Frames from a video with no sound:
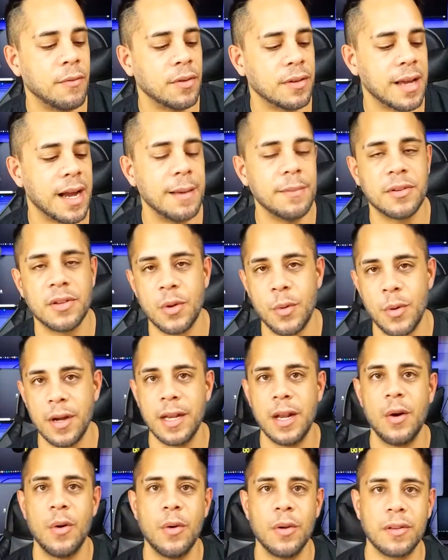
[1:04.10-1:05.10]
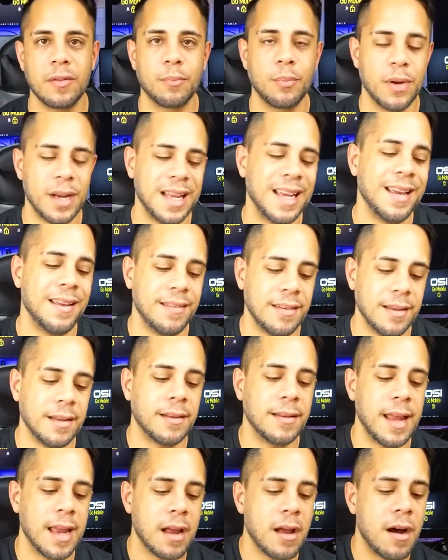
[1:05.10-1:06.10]
times, so I know it's pretty easy to
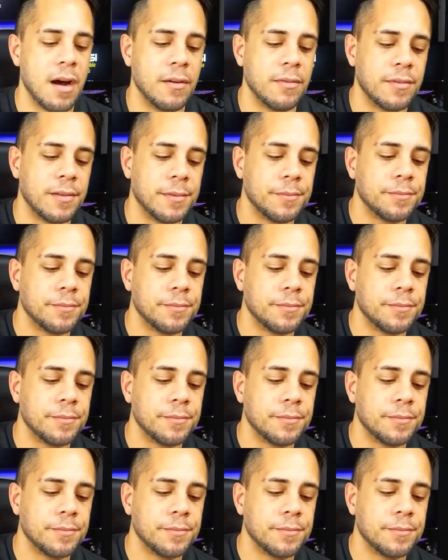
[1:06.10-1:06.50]
take off.